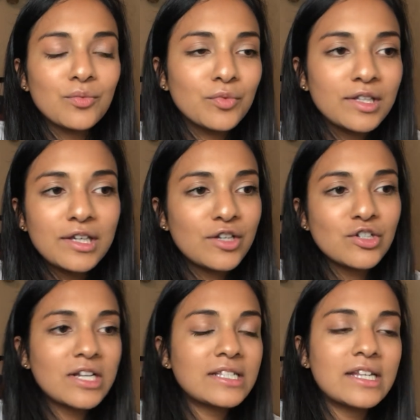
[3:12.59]
really
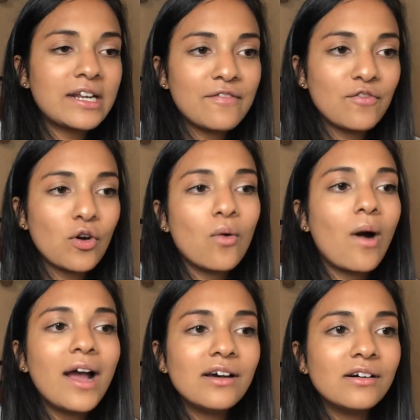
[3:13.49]
interested in for a
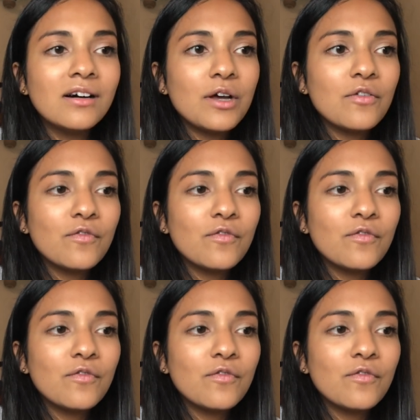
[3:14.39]
while,